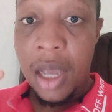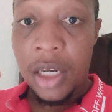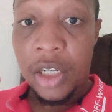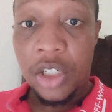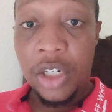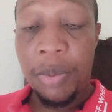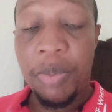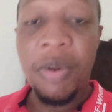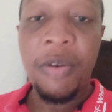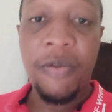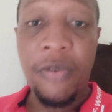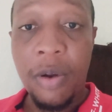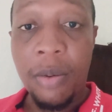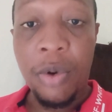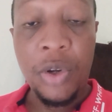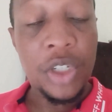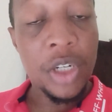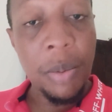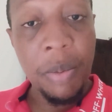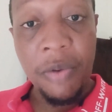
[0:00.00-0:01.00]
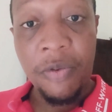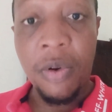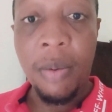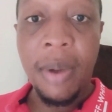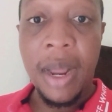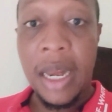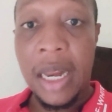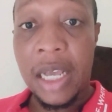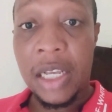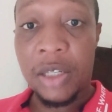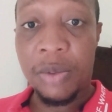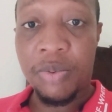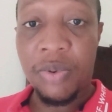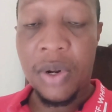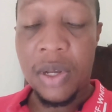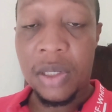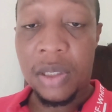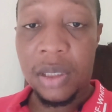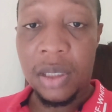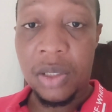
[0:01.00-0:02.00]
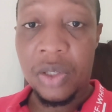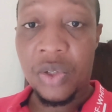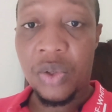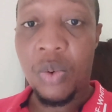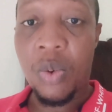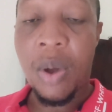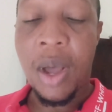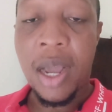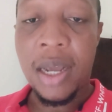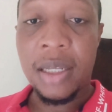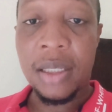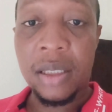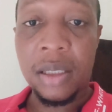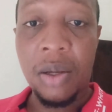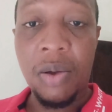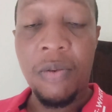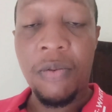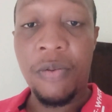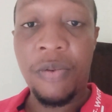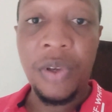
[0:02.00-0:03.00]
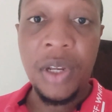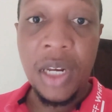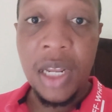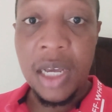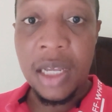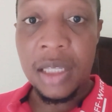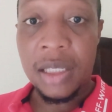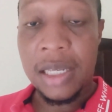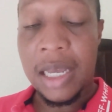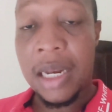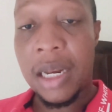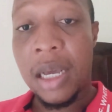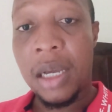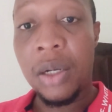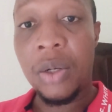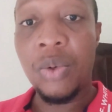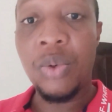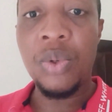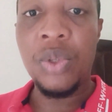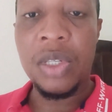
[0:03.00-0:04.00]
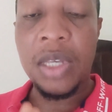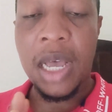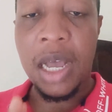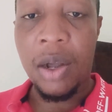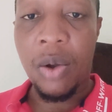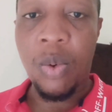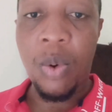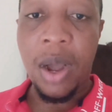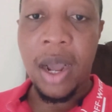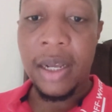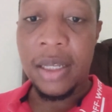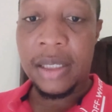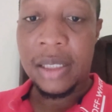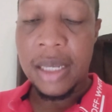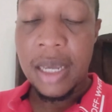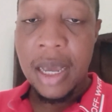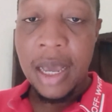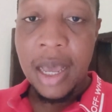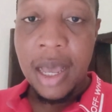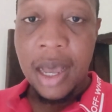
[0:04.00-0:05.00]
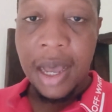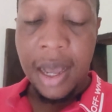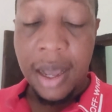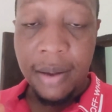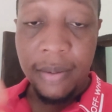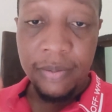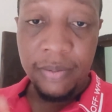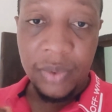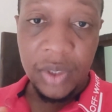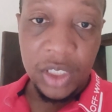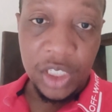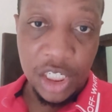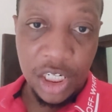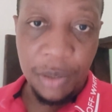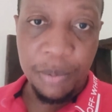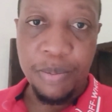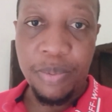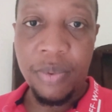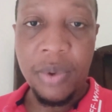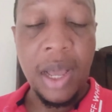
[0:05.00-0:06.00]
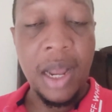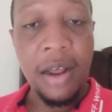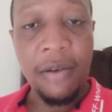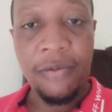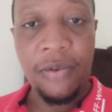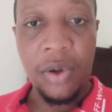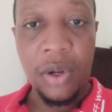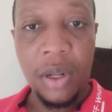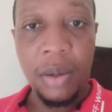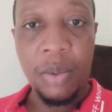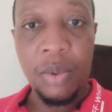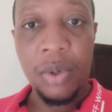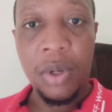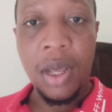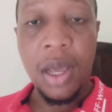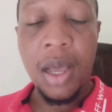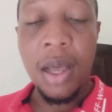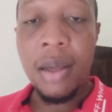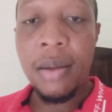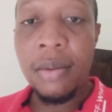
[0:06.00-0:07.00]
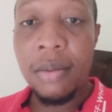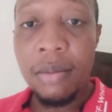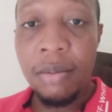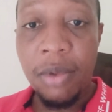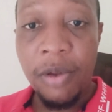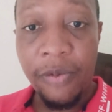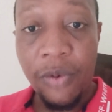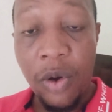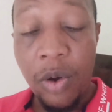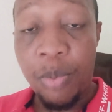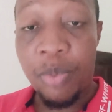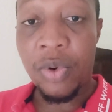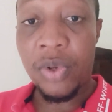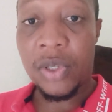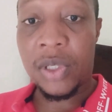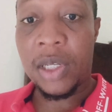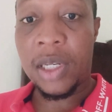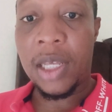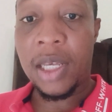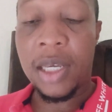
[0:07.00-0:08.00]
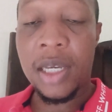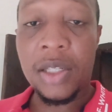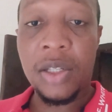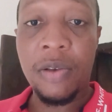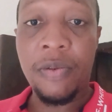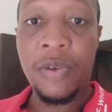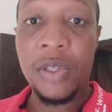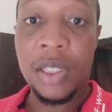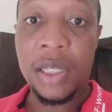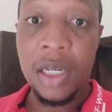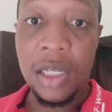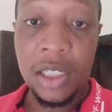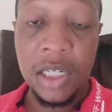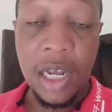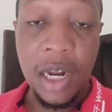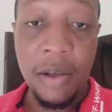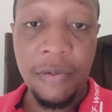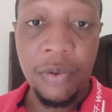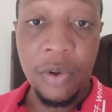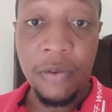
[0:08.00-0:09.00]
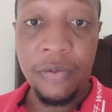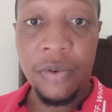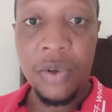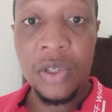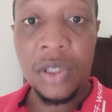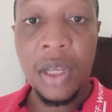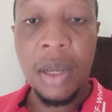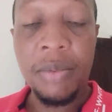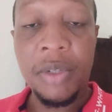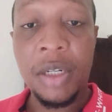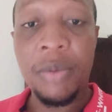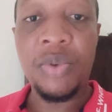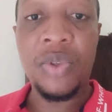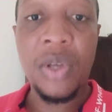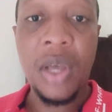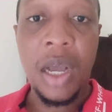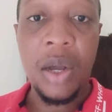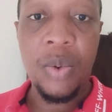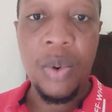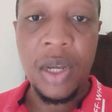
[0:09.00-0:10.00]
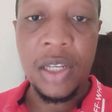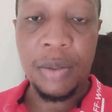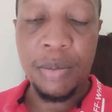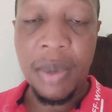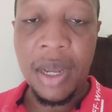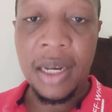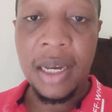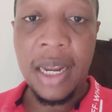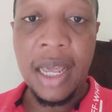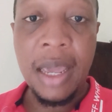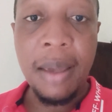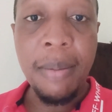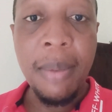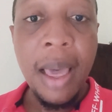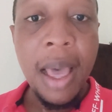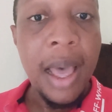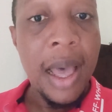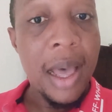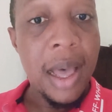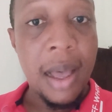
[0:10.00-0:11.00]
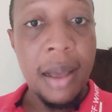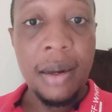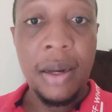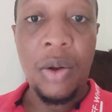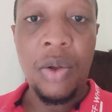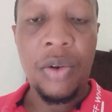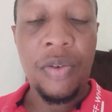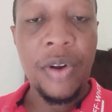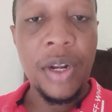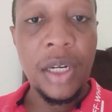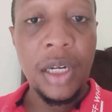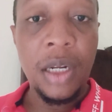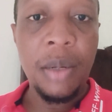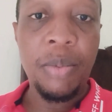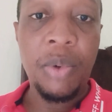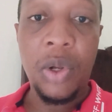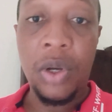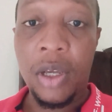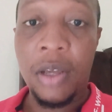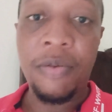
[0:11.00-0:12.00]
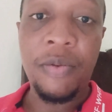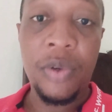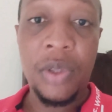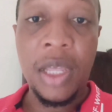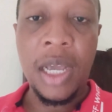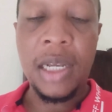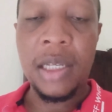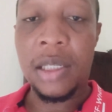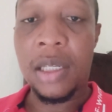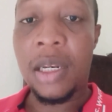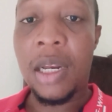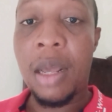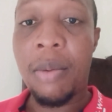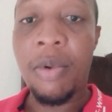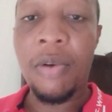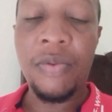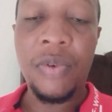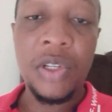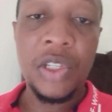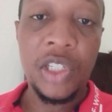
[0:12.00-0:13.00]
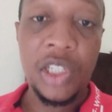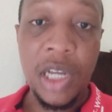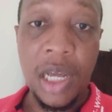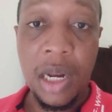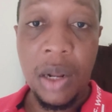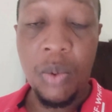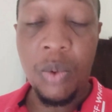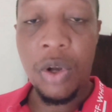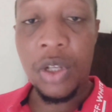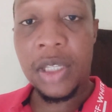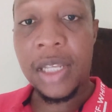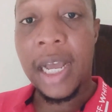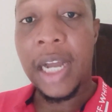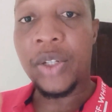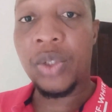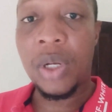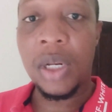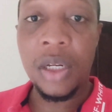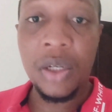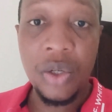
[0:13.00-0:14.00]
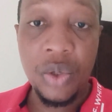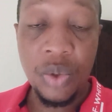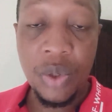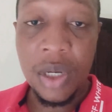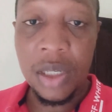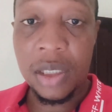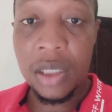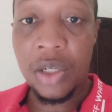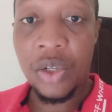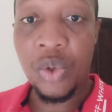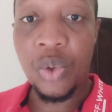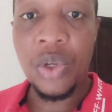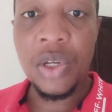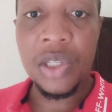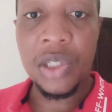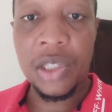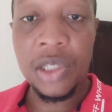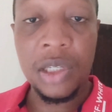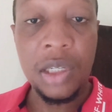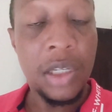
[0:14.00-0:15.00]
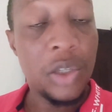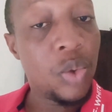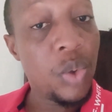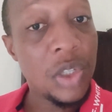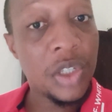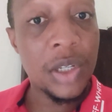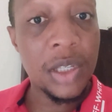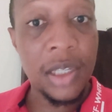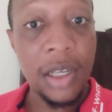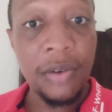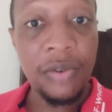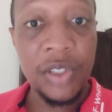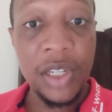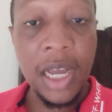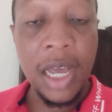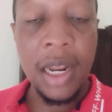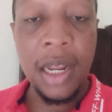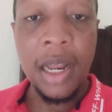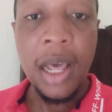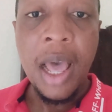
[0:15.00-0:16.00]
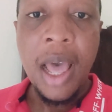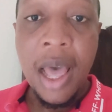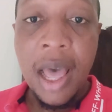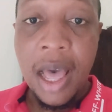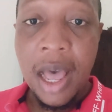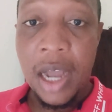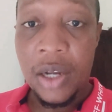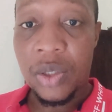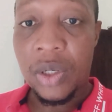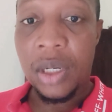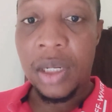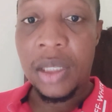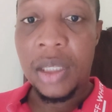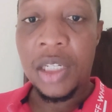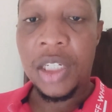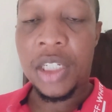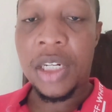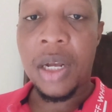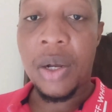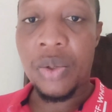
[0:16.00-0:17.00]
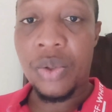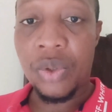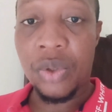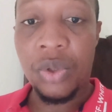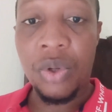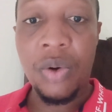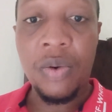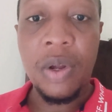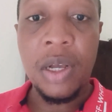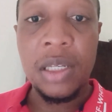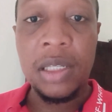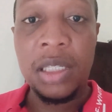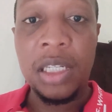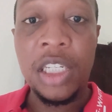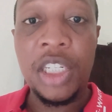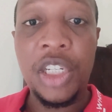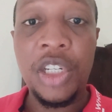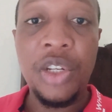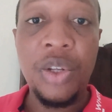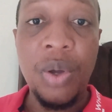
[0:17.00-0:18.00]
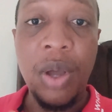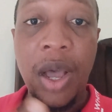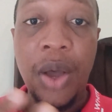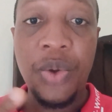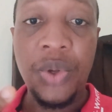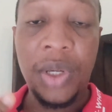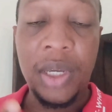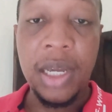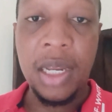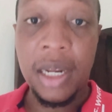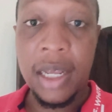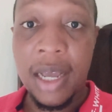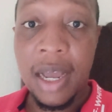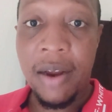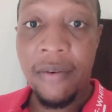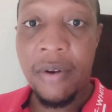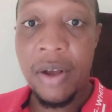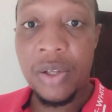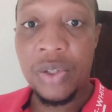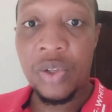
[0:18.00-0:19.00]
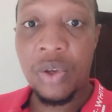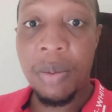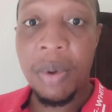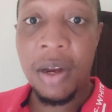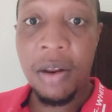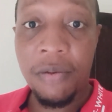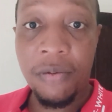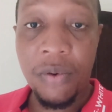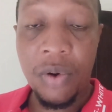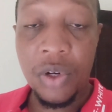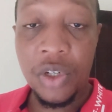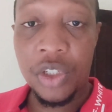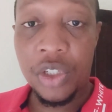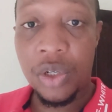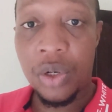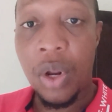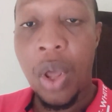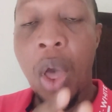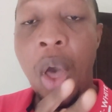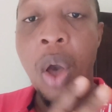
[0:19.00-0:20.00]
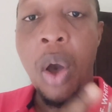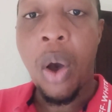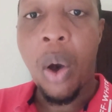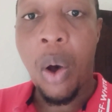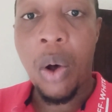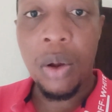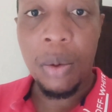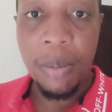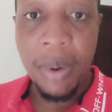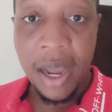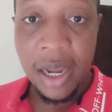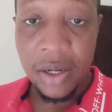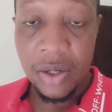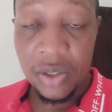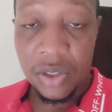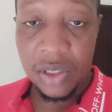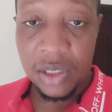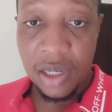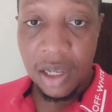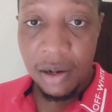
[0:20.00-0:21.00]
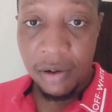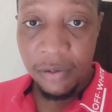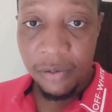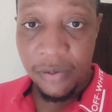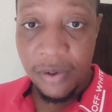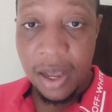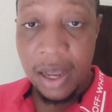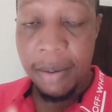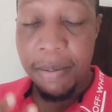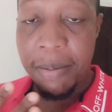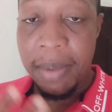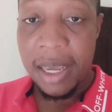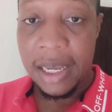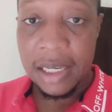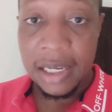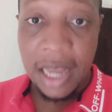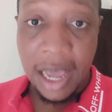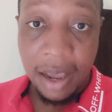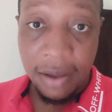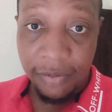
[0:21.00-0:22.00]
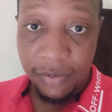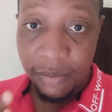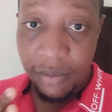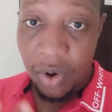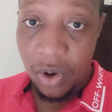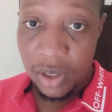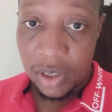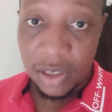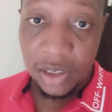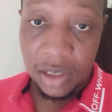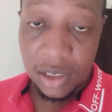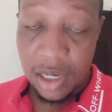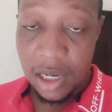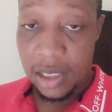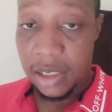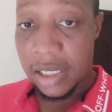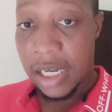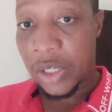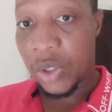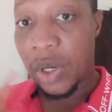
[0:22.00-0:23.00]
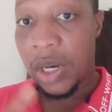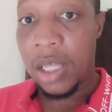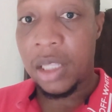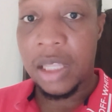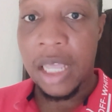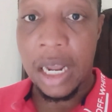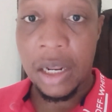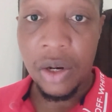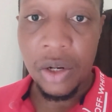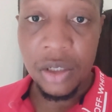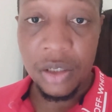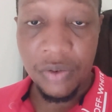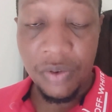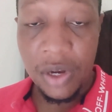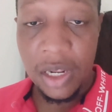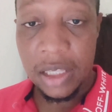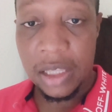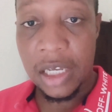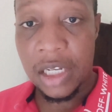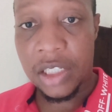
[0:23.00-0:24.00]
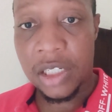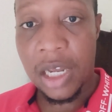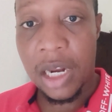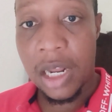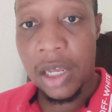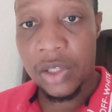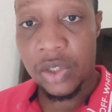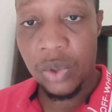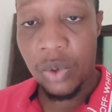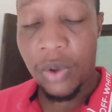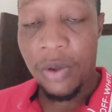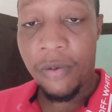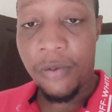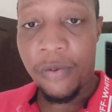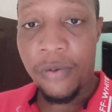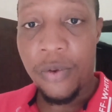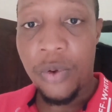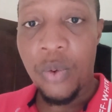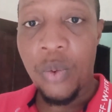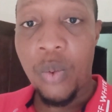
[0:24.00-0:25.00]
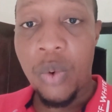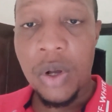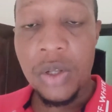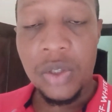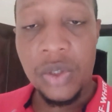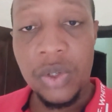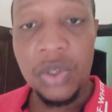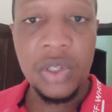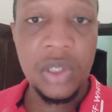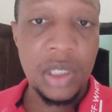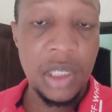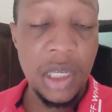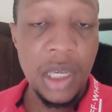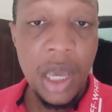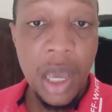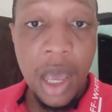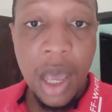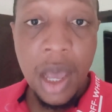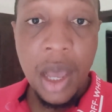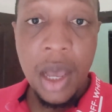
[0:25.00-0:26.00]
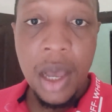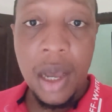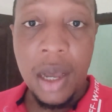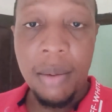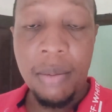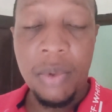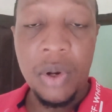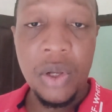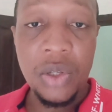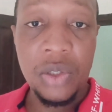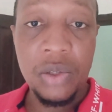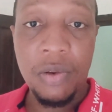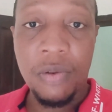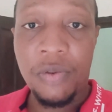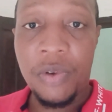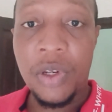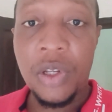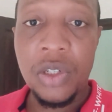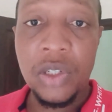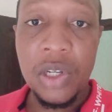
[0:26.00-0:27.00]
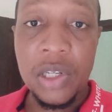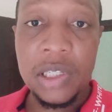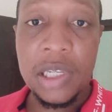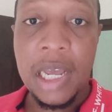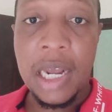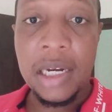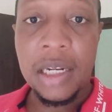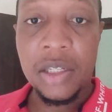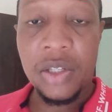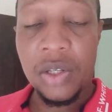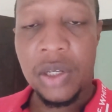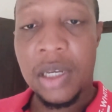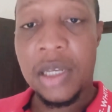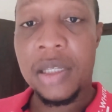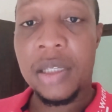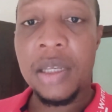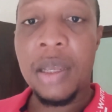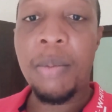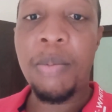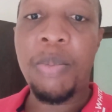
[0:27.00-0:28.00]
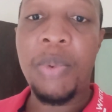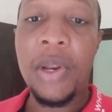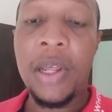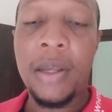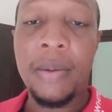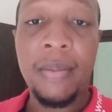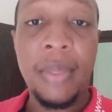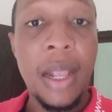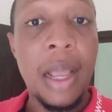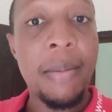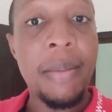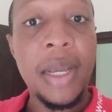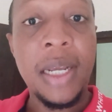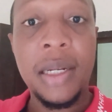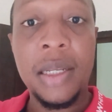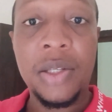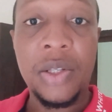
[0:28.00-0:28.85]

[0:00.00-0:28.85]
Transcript: Shopping from AliExpress is quite convenient and the goods are quite cheap and affordable. Before we proceed, in case you're visiting this channel for the first time, Chibuzo is my name, and already Blog Infotech is the name of this channel. What I actually do is a do-it-yourself channel. Actually dish out tutorials teaching you how you can carry out so many functions all by yourself and make life more easier. It's actually a technology-related channel, so if you want to see lots of videos just like this, you can simply hit the